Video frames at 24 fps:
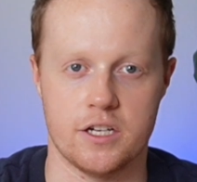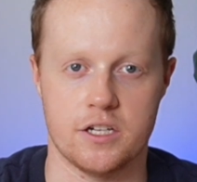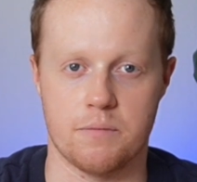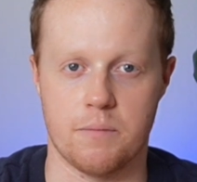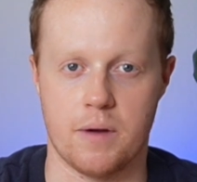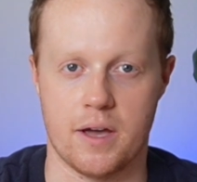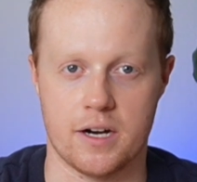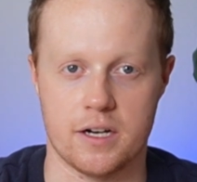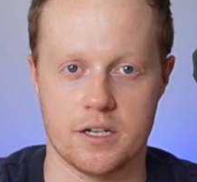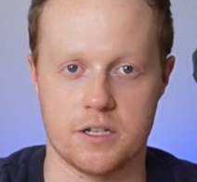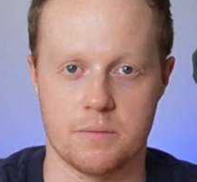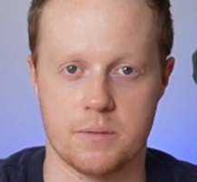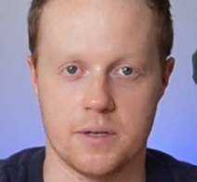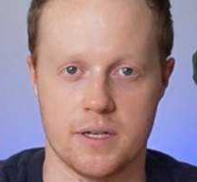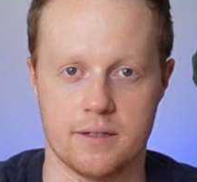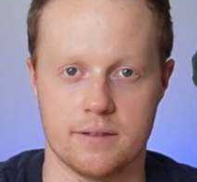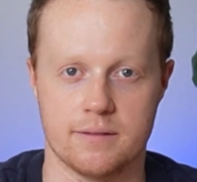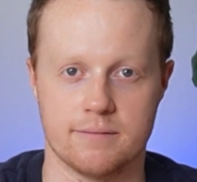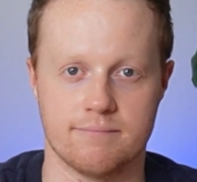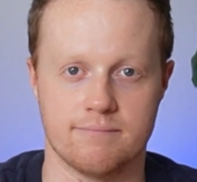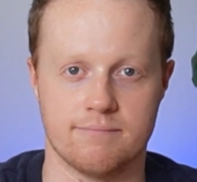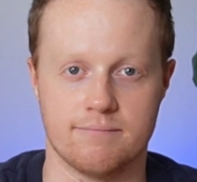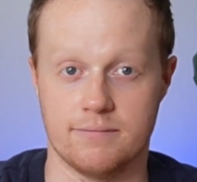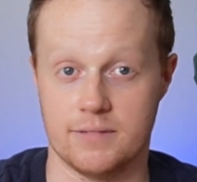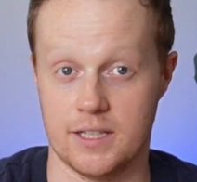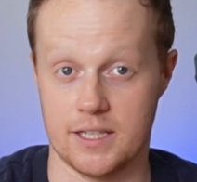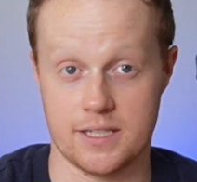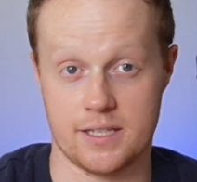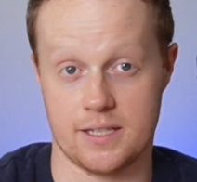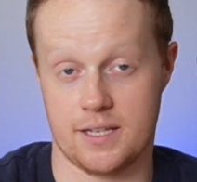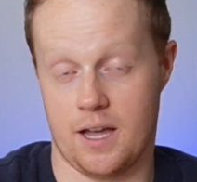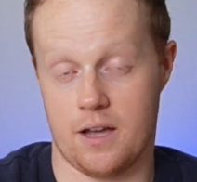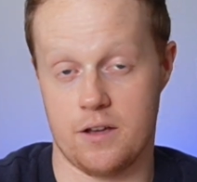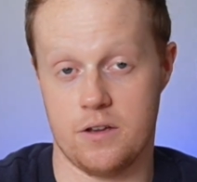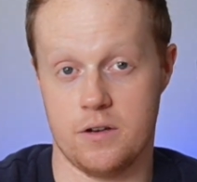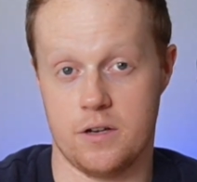management, this is
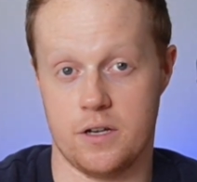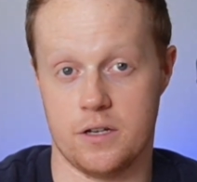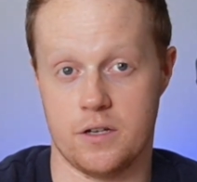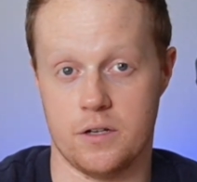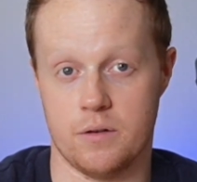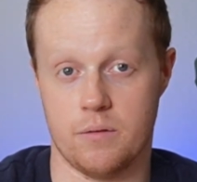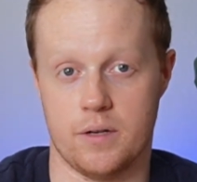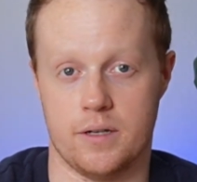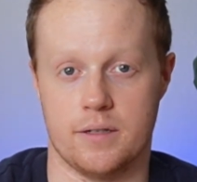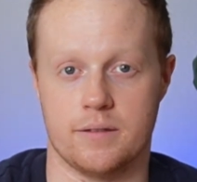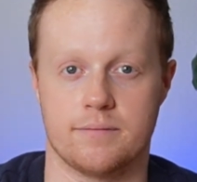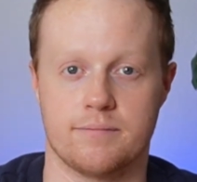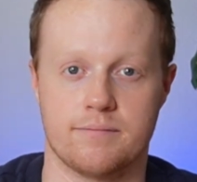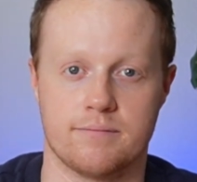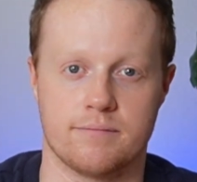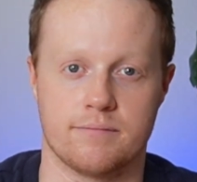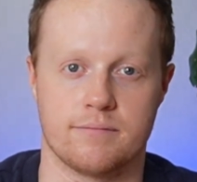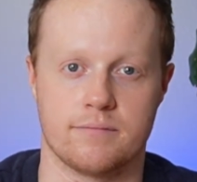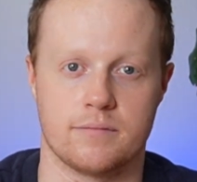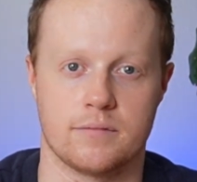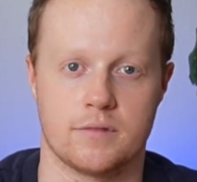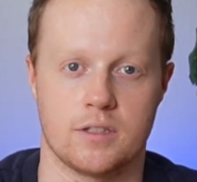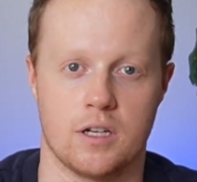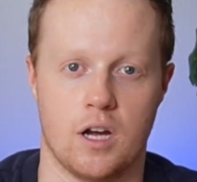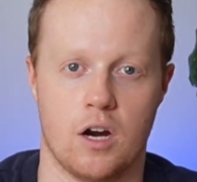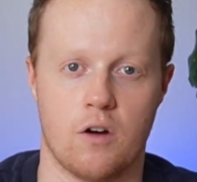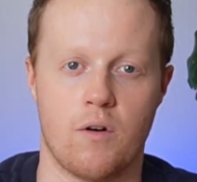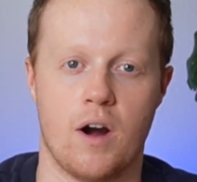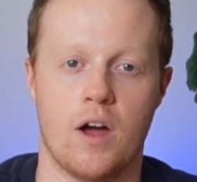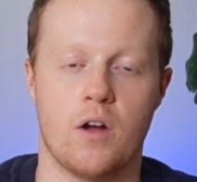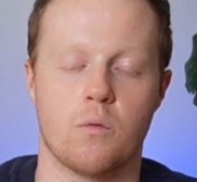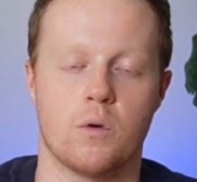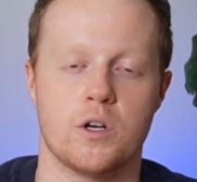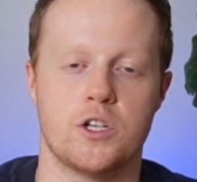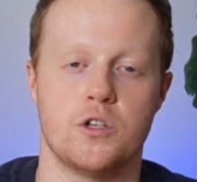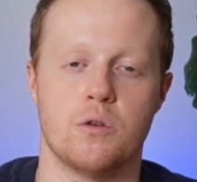how you could do it
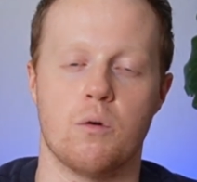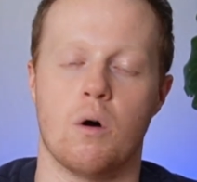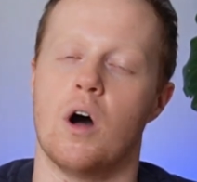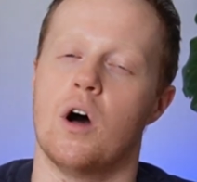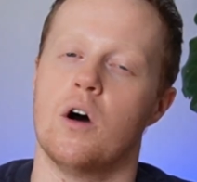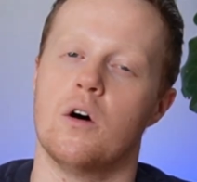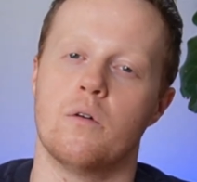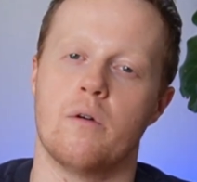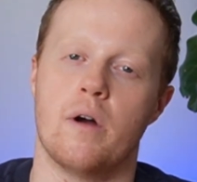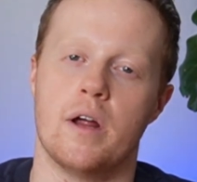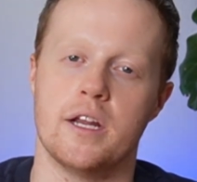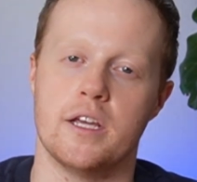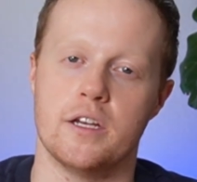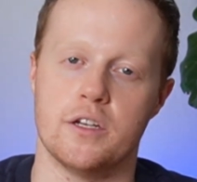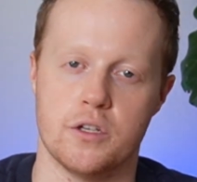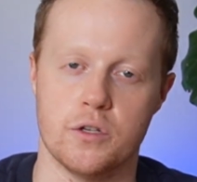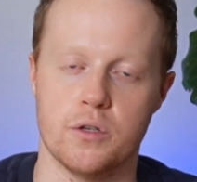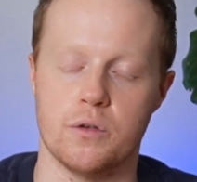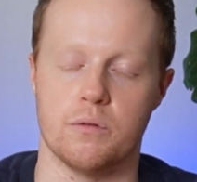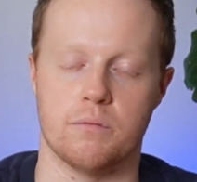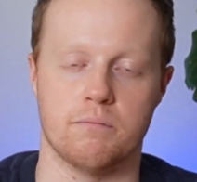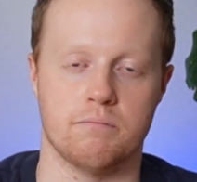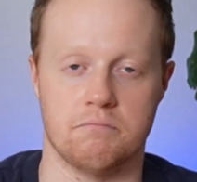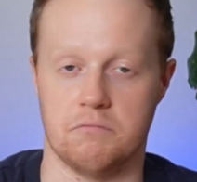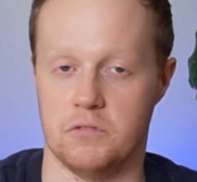around what you already do.